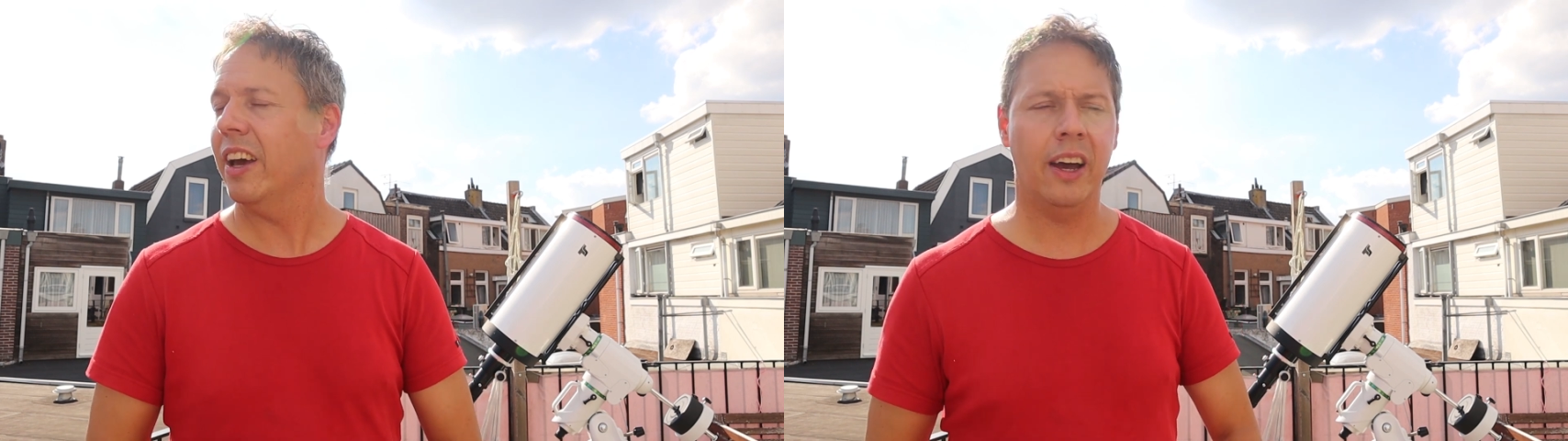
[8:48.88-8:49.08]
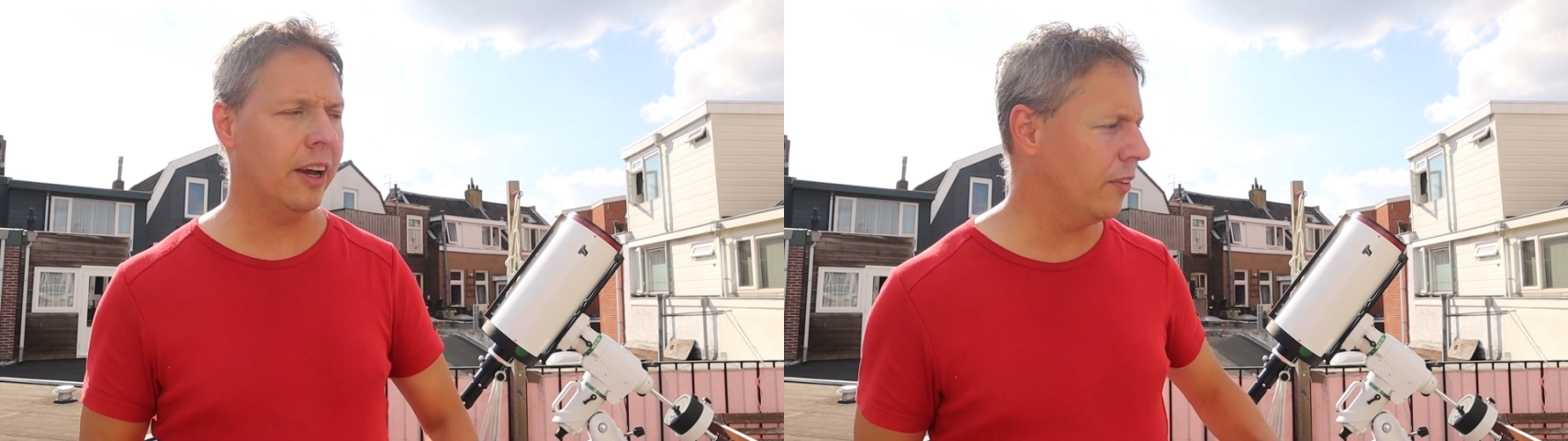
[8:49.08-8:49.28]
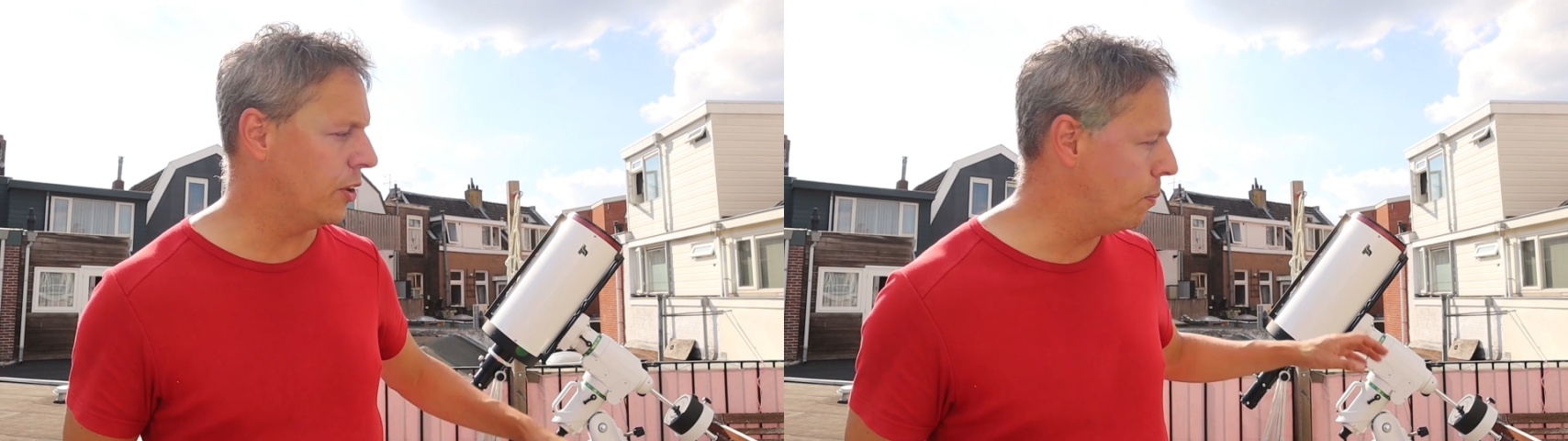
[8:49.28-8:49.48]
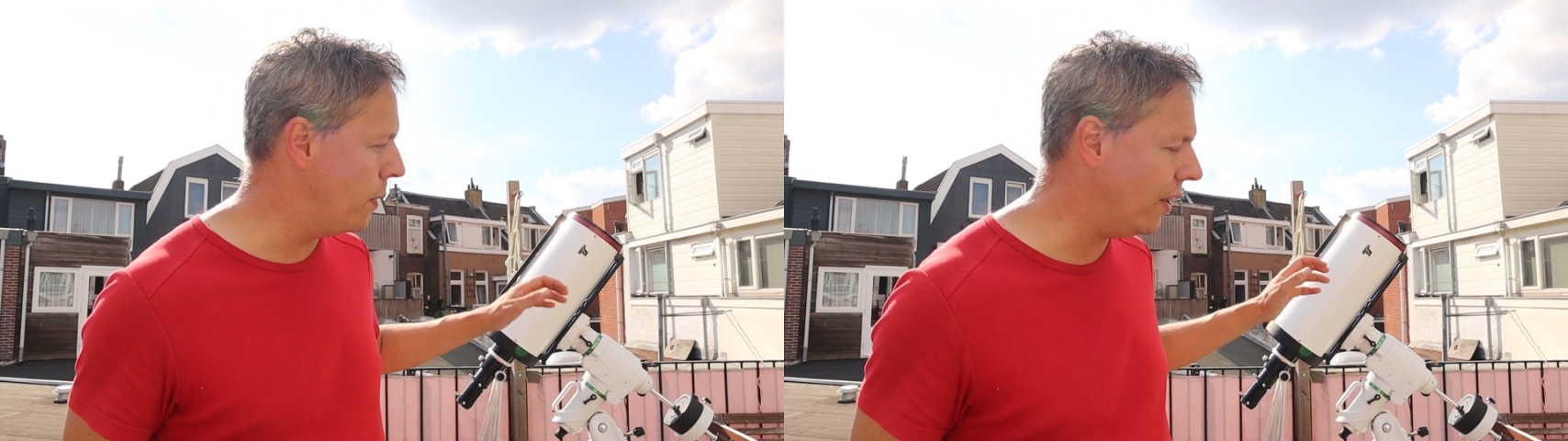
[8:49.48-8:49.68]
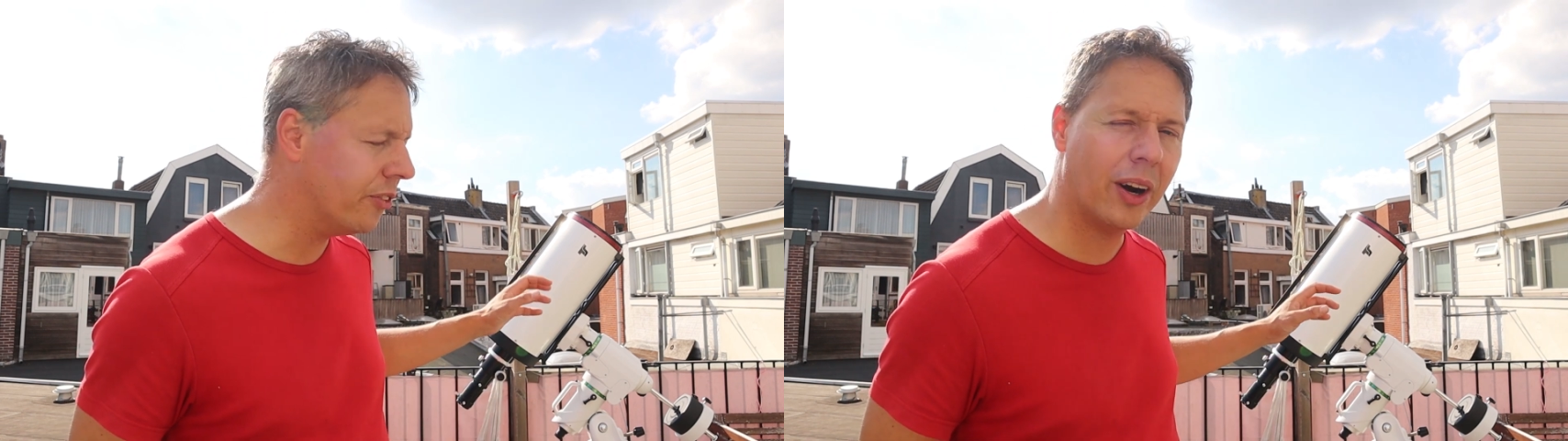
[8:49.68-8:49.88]
The
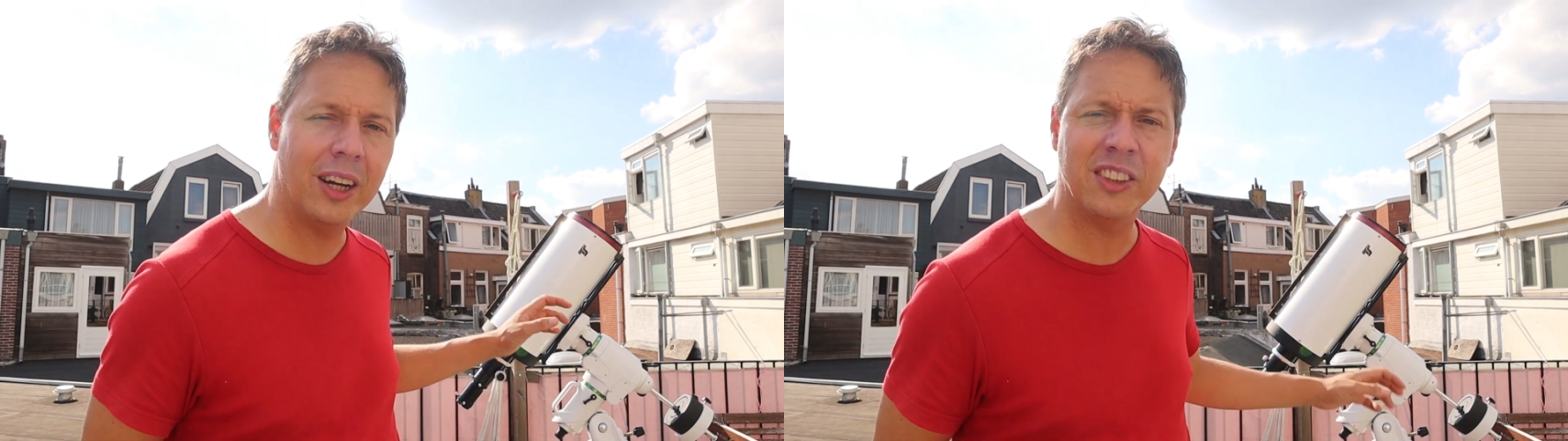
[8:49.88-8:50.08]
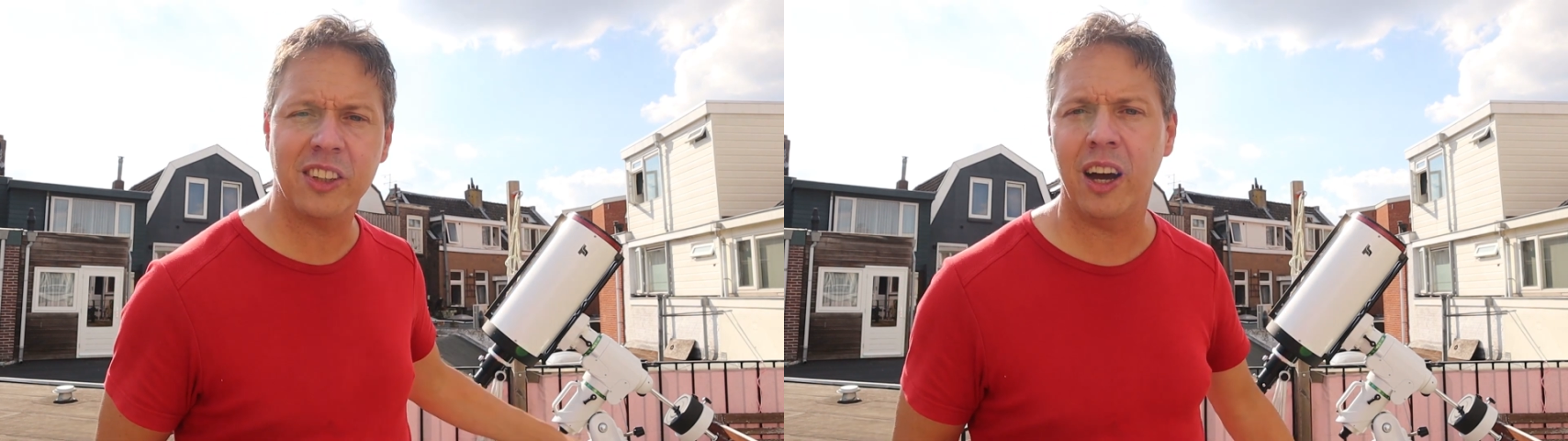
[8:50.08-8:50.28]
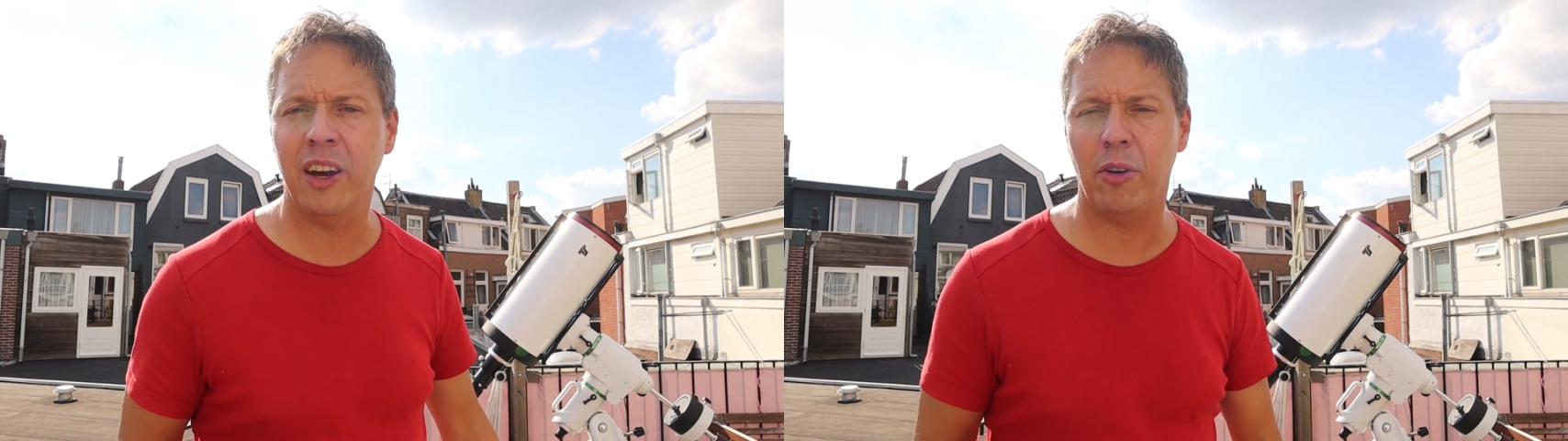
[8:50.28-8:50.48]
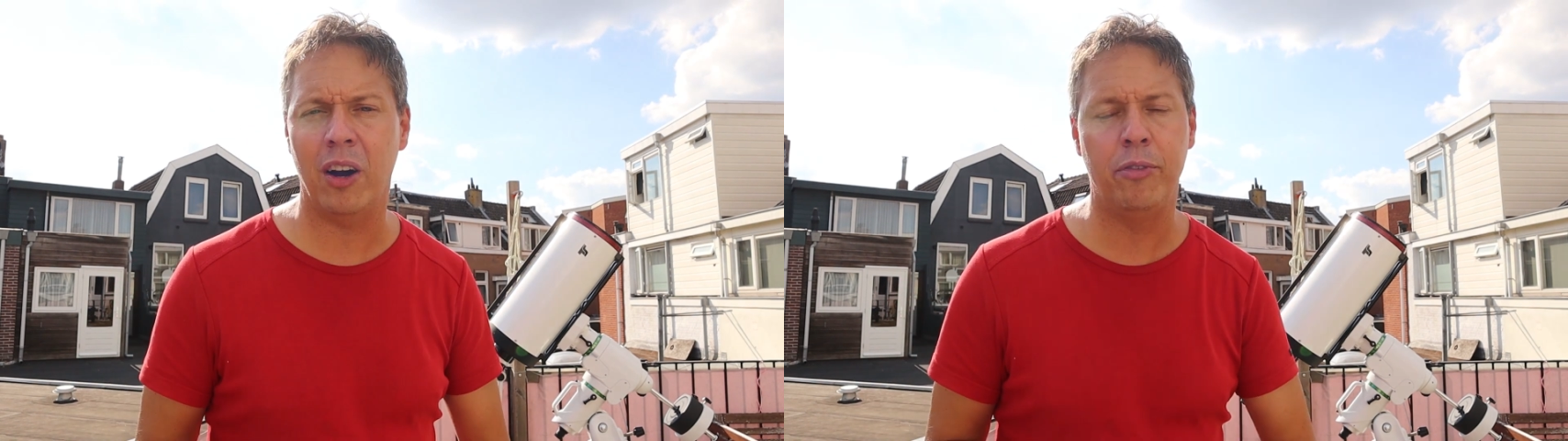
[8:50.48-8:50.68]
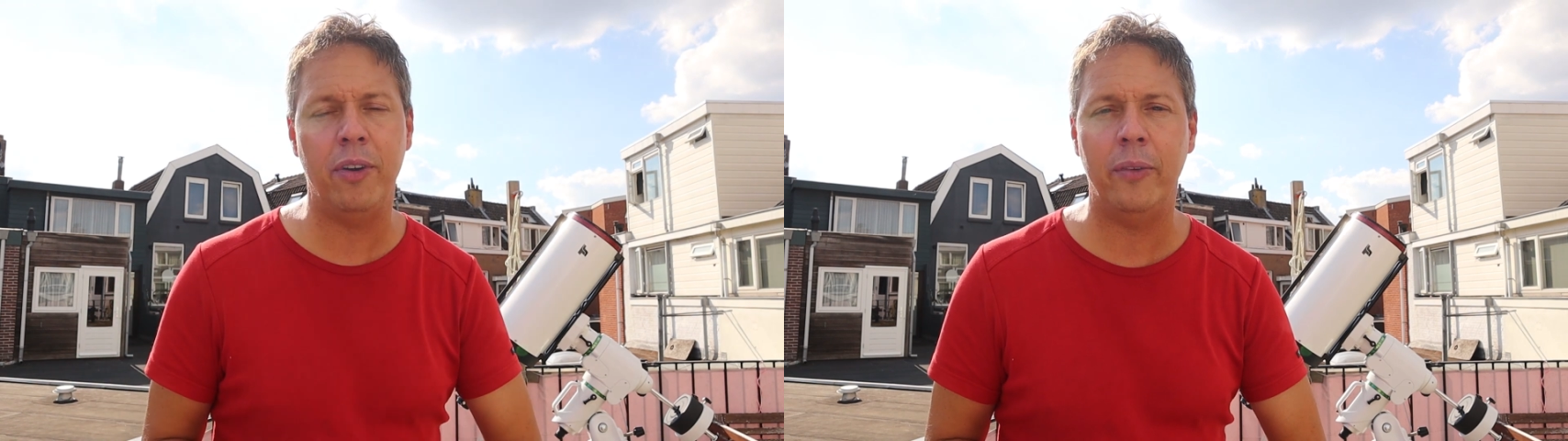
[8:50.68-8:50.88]
belt drives
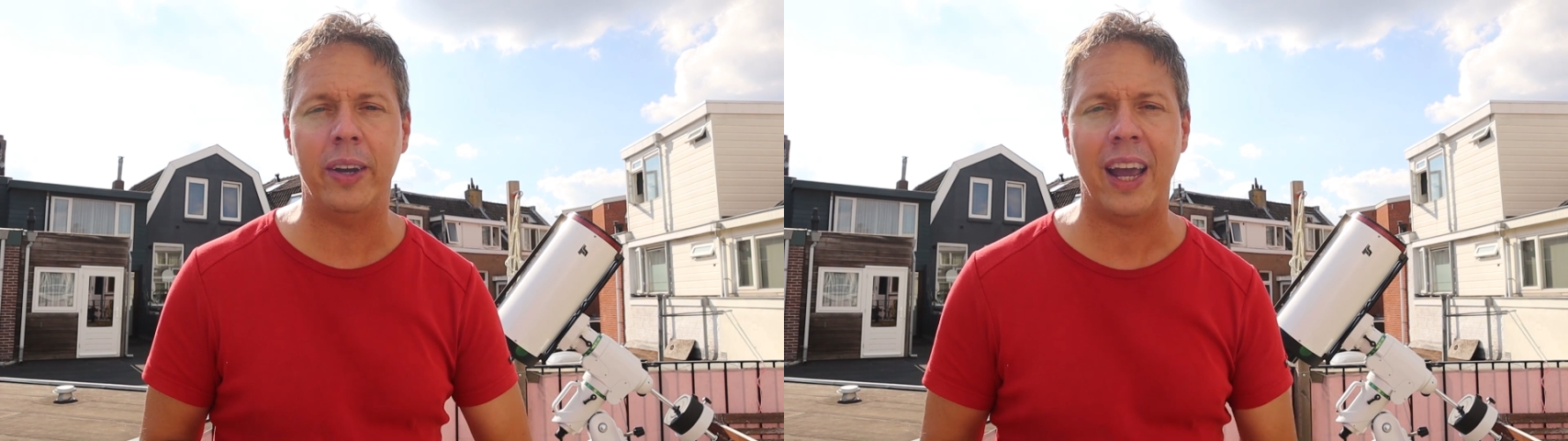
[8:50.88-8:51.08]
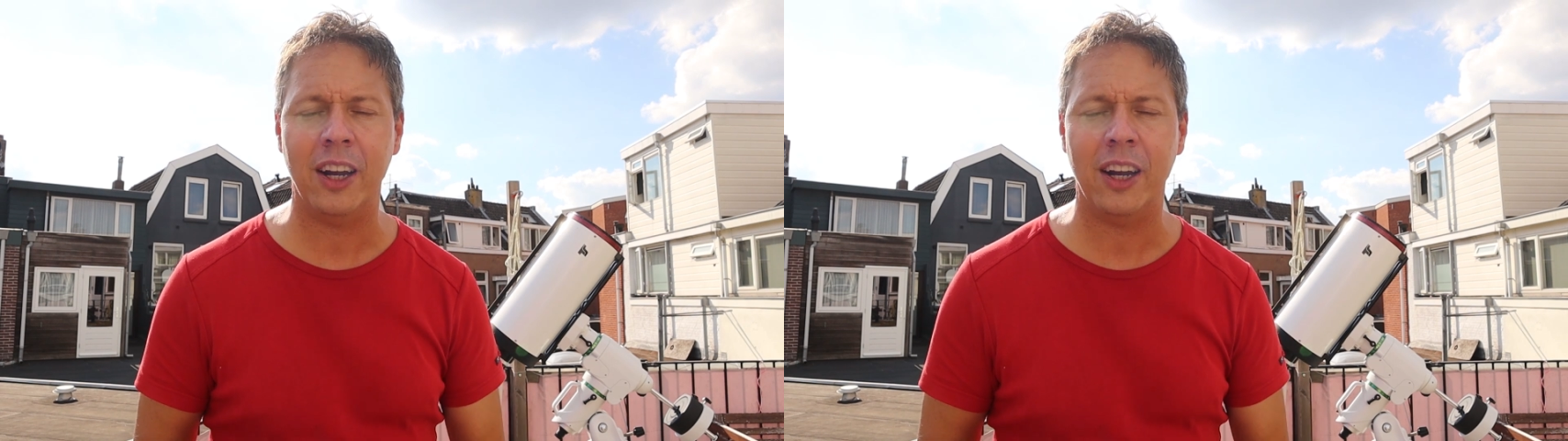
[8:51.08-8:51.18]
are very